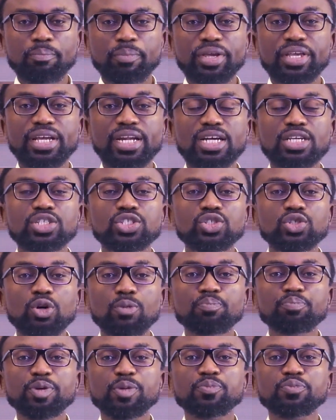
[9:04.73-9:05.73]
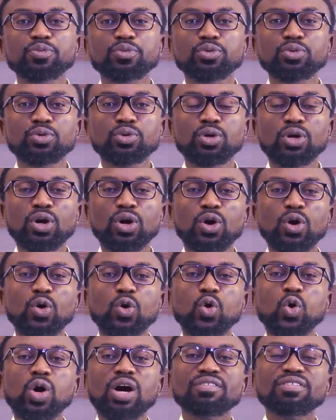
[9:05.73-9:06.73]
But there are some people
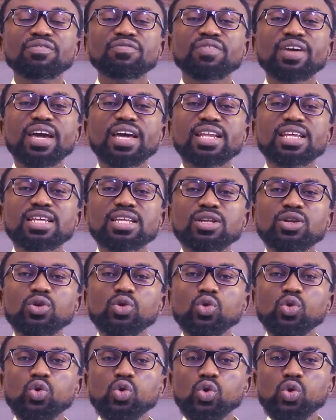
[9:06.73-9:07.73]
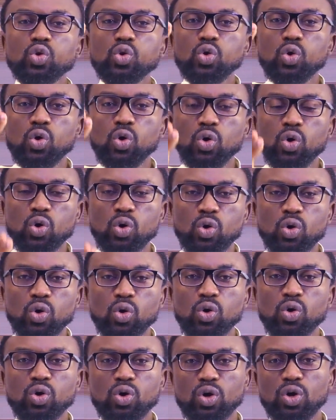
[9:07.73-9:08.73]
who have a very
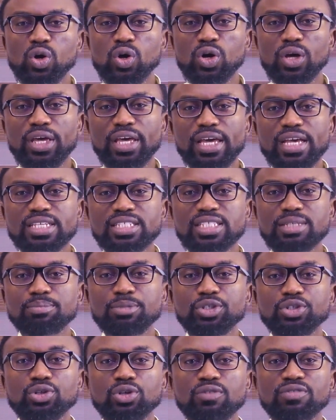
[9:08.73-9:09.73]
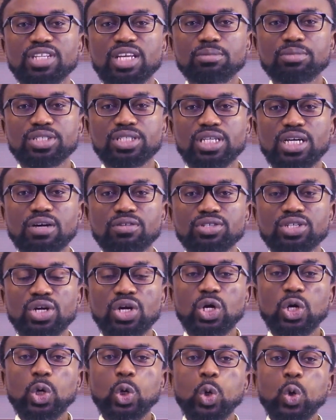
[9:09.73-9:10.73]
low estimation of themselves,
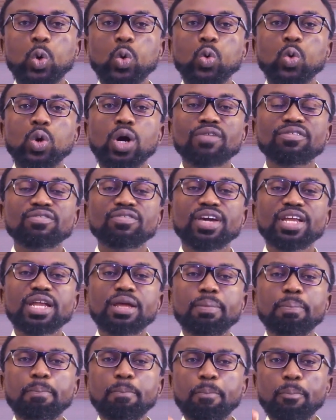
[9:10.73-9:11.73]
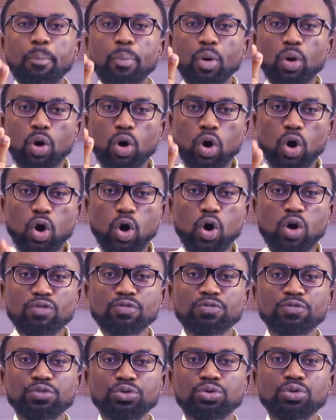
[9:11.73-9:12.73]
who have a very poor
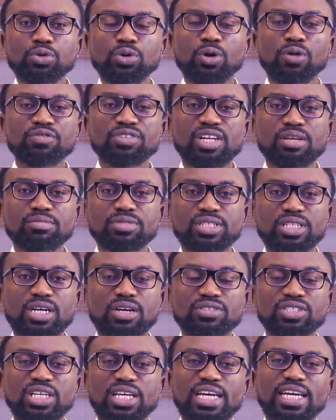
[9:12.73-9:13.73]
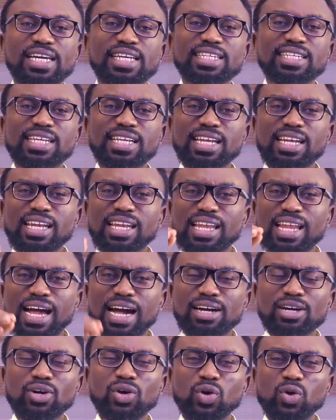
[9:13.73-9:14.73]
view of themselves. They
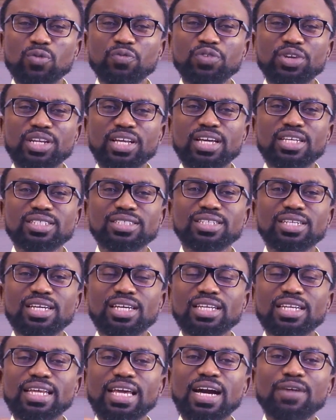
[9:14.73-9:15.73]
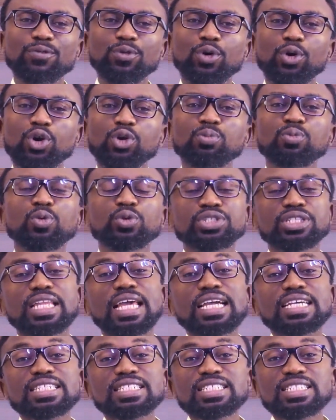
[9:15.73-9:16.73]
lack confidence. They have almost
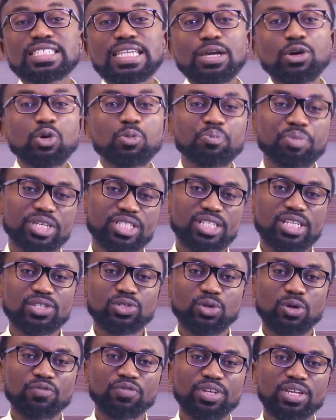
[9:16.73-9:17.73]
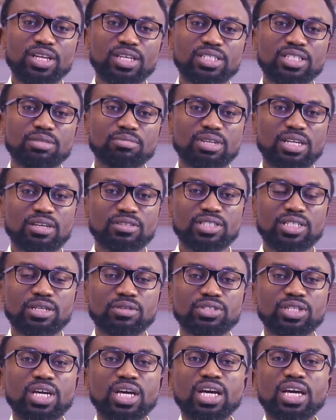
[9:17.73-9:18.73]
like 0% confidence in
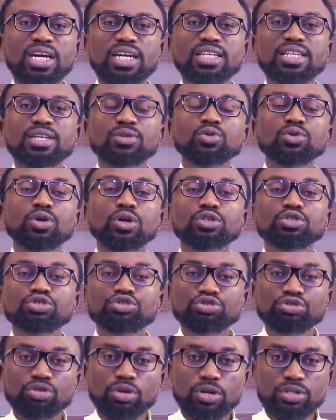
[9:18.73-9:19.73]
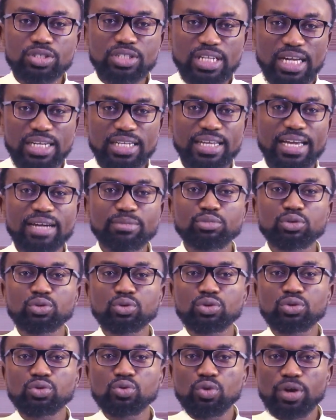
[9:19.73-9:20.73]
themselves. They do not trust that they are able
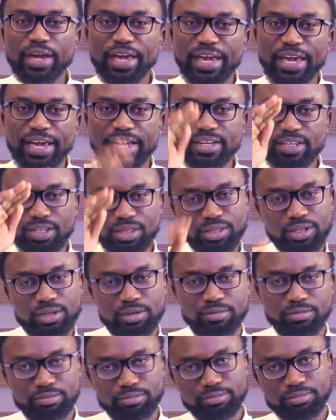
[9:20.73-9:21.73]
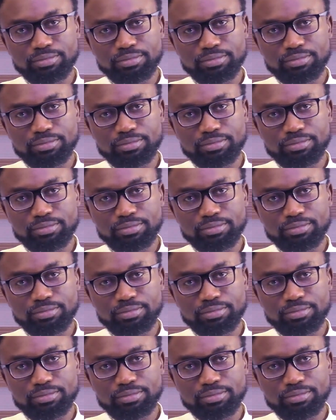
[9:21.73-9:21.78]
to do anything.